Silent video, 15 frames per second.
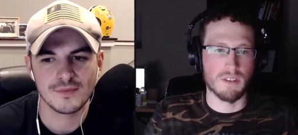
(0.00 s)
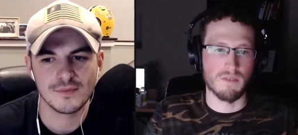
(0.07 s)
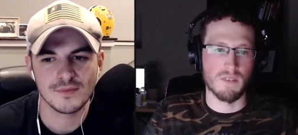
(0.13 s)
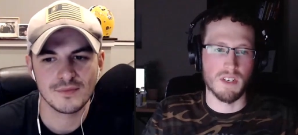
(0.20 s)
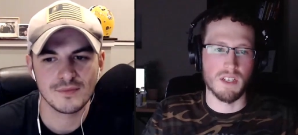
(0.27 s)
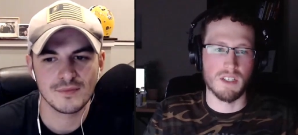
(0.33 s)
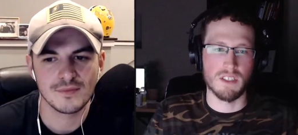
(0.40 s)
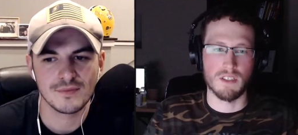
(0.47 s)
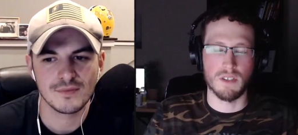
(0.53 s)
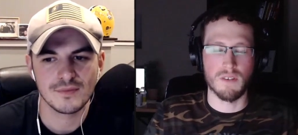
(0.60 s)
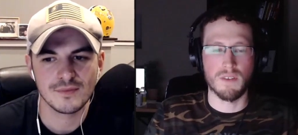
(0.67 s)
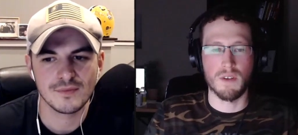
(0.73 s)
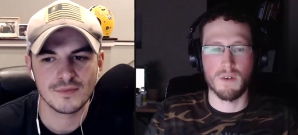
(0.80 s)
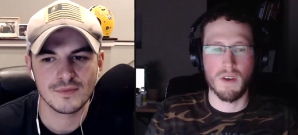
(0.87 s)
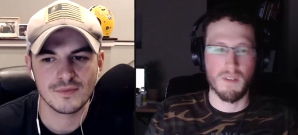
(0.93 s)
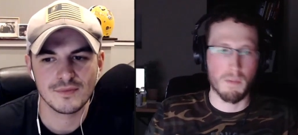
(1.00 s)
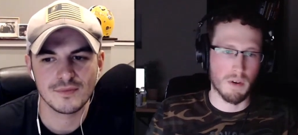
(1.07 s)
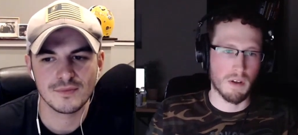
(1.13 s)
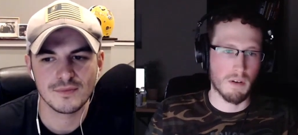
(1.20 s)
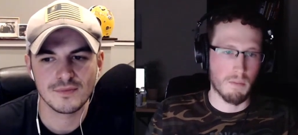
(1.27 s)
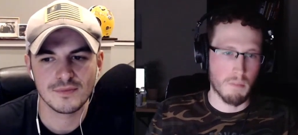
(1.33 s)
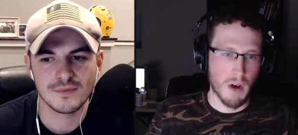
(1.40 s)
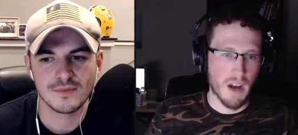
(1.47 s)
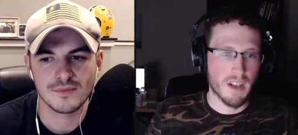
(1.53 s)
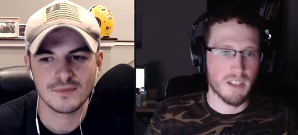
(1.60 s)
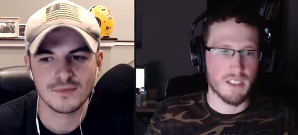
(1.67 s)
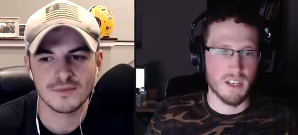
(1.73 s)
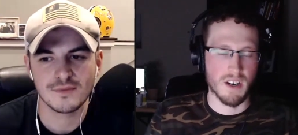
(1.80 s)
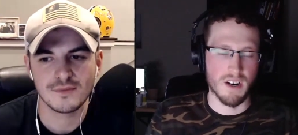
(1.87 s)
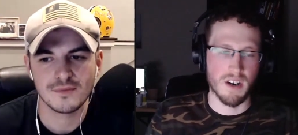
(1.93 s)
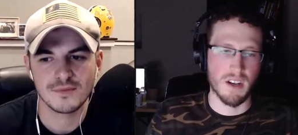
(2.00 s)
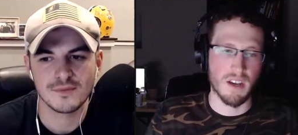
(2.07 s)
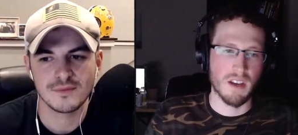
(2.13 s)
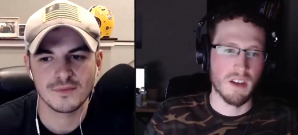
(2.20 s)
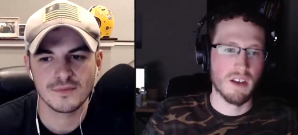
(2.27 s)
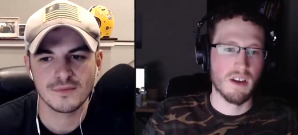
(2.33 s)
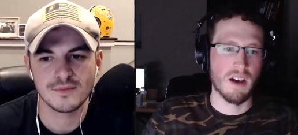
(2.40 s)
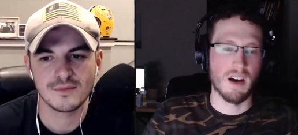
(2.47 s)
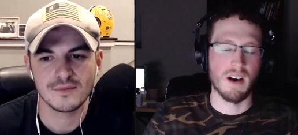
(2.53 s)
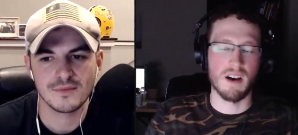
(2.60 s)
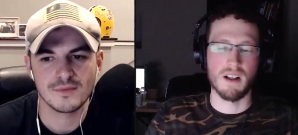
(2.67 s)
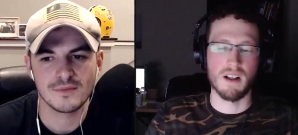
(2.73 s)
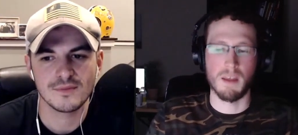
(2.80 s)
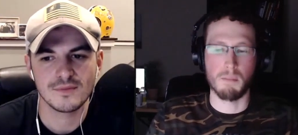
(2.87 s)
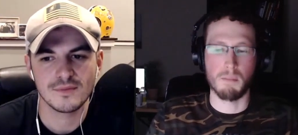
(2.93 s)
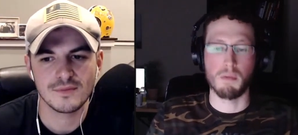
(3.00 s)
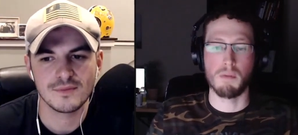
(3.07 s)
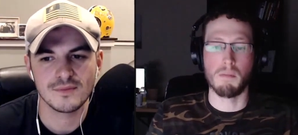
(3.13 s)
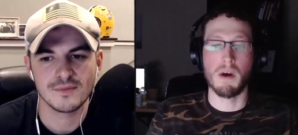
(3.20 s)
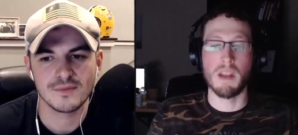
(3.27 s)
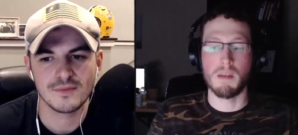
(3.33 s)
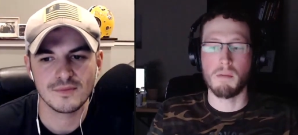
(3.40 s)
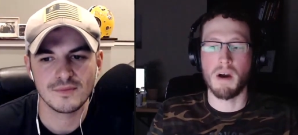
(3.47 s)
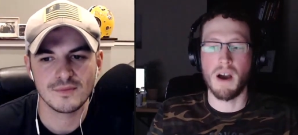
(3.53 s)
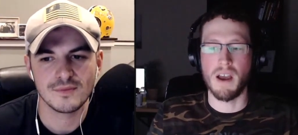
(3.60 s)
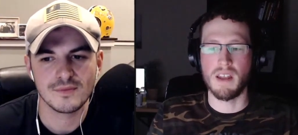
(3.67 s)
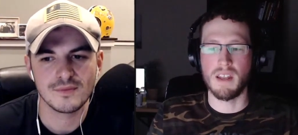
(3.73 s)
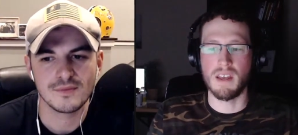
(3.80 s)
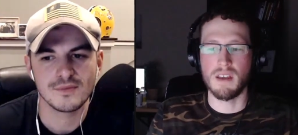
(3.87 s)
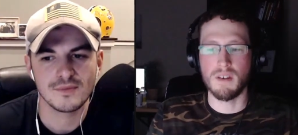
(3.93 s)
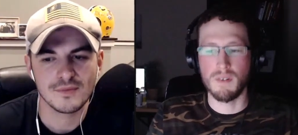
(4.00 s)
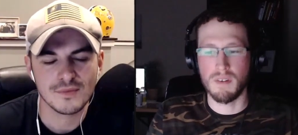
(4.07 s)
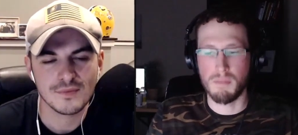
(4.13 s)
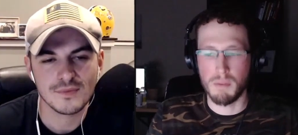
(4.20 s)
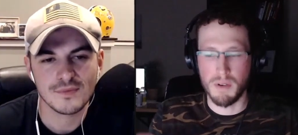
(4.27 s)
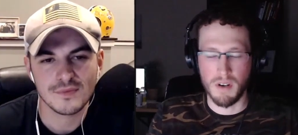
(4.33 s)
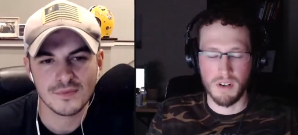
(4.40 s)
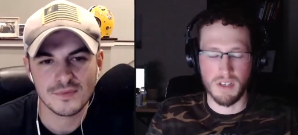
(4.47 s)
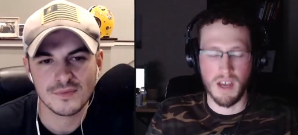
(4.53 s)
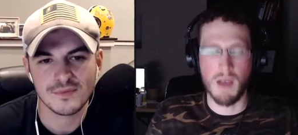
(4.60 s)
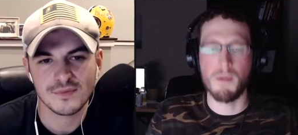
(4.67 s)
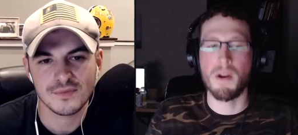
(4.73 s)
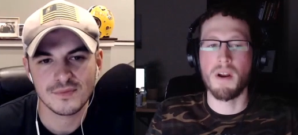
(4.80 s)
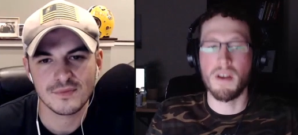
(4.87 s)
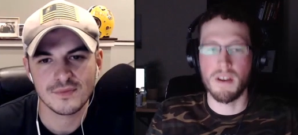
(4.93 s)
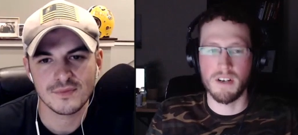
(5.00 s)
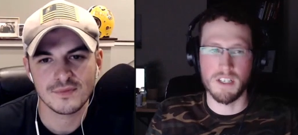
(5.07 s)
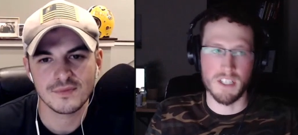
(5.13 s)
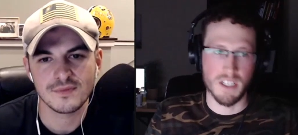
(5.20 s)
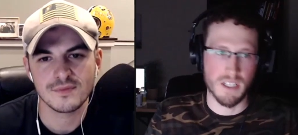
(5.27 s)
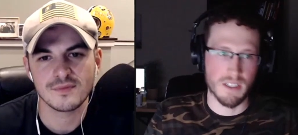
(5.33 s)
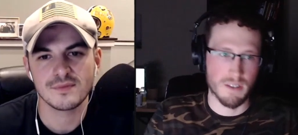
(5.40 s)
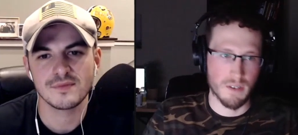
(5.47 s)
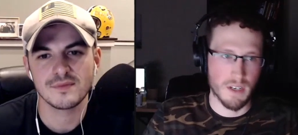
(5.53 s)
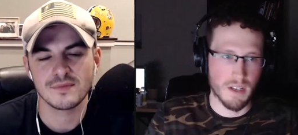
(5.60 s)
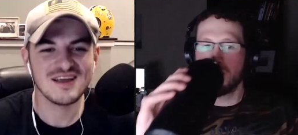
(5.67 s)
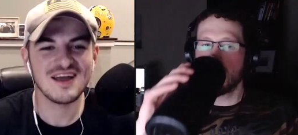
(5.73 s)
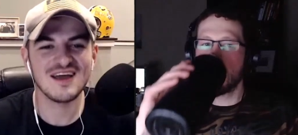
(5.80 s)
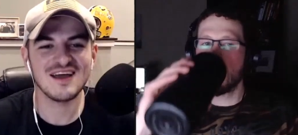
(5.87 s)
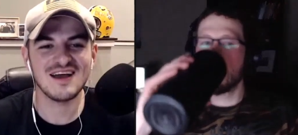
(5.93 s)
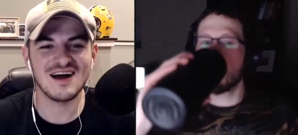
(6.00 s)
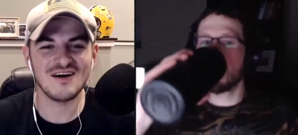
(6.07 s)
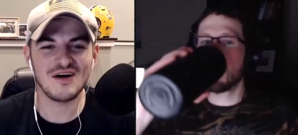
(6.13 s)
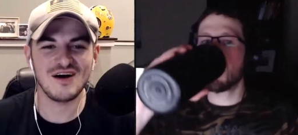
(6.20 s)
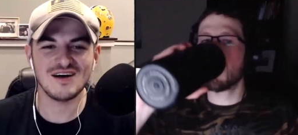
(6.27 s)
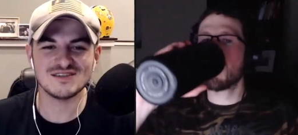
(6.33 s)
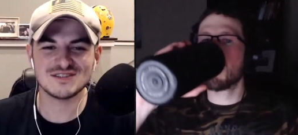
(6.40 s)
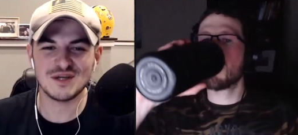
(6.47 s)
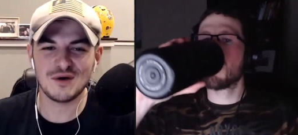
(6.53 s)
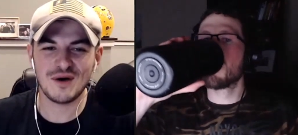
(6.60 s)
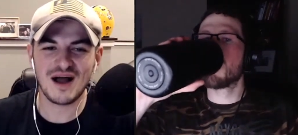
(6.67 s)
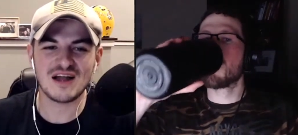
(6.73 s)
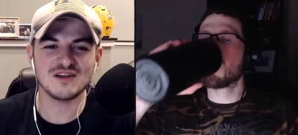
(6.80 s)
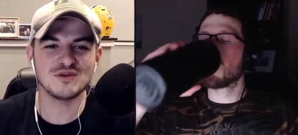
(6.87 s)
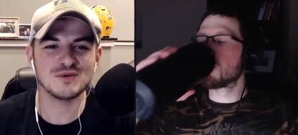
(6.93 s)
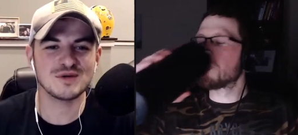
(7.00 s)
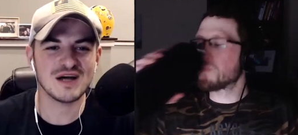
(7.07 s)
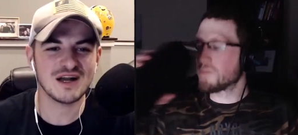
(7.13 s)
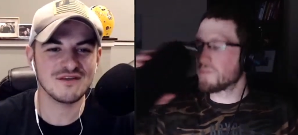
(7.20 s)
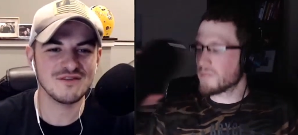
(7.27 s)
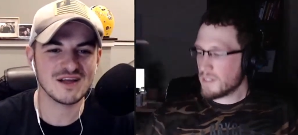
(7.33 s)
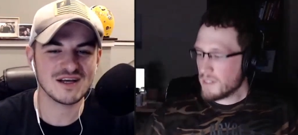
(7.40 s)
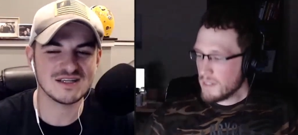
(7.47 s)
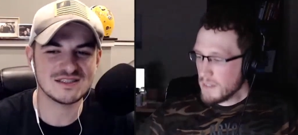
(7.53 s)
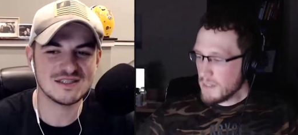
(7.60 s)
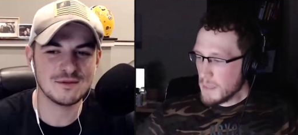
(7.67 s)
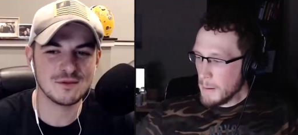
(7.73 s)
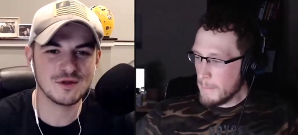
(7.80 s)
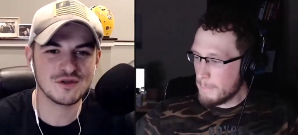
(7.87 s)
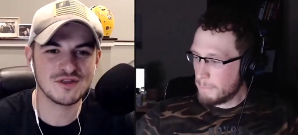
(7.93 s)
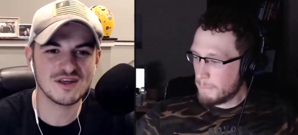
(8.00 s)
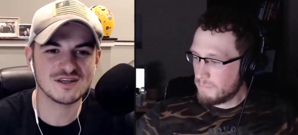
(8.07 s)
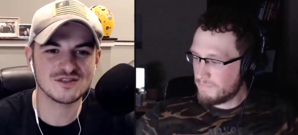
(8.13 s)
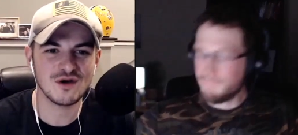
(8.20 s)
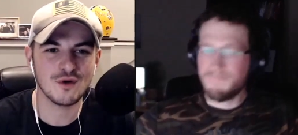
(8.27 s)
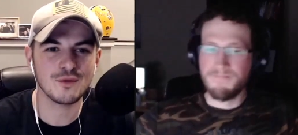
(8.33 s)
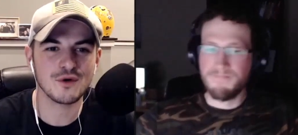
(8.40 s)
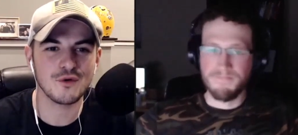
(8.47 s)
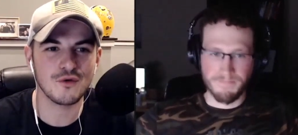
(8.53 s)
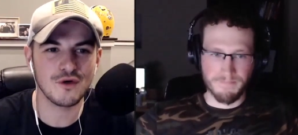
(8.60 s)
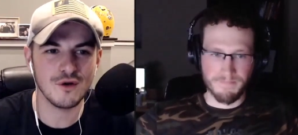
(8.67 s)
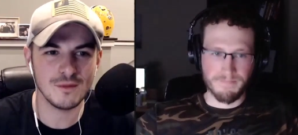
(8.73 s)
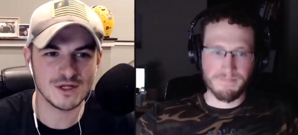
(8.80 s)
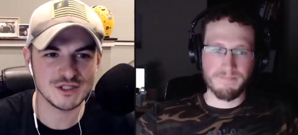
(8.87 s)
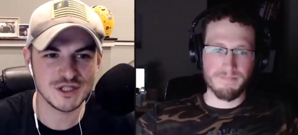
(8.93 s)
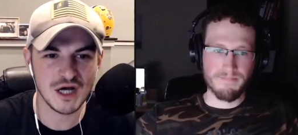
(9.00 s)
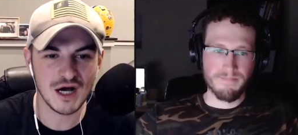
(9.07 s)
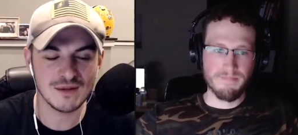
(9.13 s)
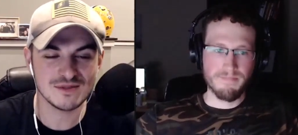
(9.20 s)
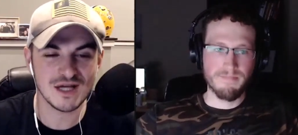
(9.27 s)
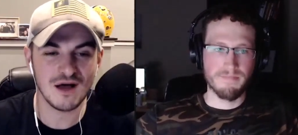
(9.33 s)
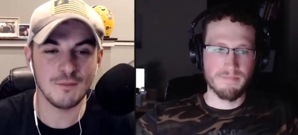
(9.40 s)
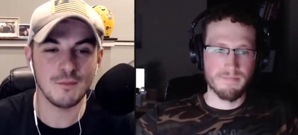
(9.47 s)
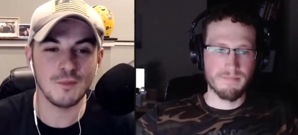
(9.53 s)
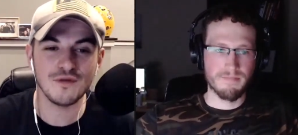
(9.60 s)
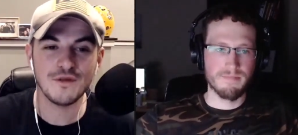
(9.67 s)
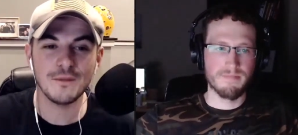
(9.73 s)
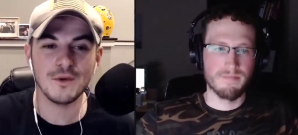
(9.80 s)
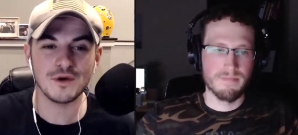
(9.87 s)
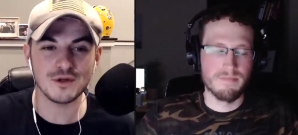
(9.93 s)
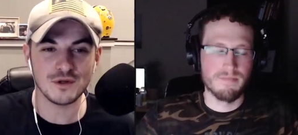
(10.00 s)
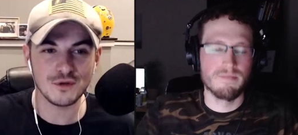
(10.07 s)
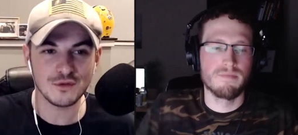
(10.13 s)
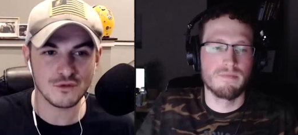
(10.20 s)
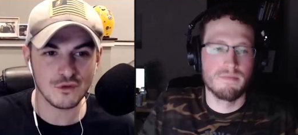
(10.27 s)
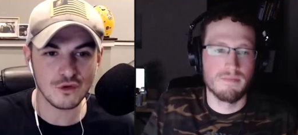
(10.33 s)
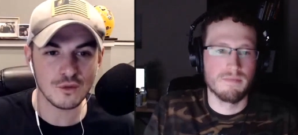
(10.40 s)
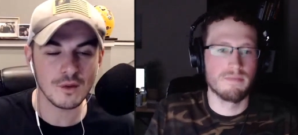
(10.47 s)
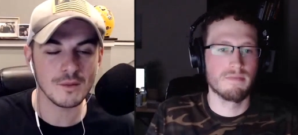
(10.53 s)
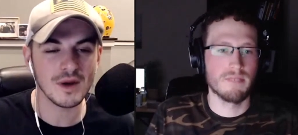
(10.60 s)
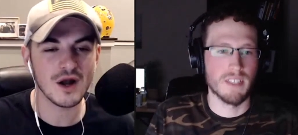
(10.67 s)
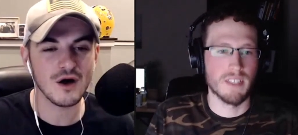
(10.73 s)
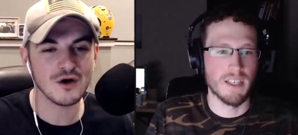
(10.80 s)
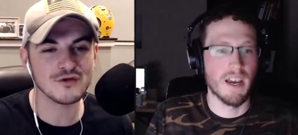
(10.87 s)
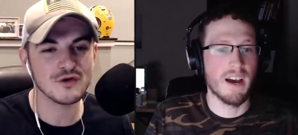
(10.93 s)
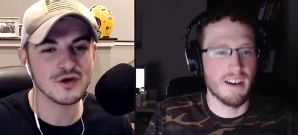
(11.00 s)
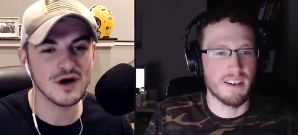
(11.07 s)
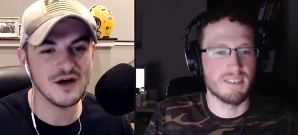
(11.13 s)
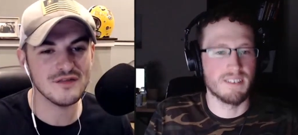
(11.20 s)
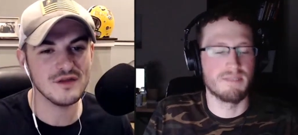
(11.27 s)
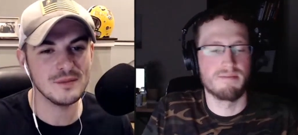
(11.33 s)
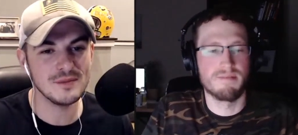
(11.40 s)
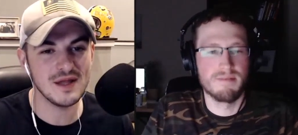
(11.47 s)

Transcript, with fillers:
Speaker 1: and videos. So even though we haven't put monetary uh, like put money behind it, we put our time and our energy into it.
Speaker 2: Yeah, yeah. Uh, so I do kind of like a similar thing. So I record all my jobs, I put them on YouTube, but I also yeah. cut them